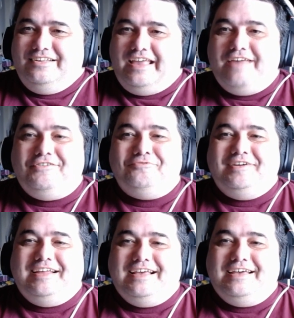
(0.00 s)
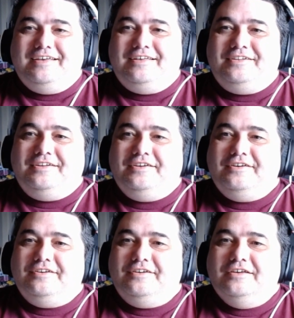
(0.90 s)
Everyone had...
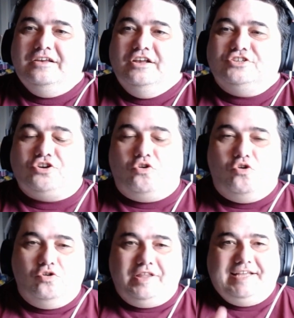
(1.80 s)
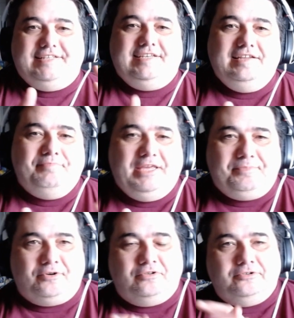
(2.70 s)
So all 18
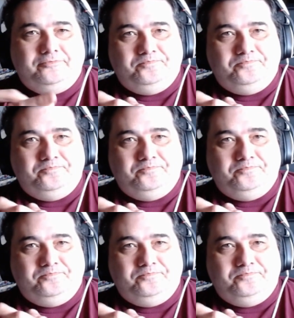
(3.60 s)
people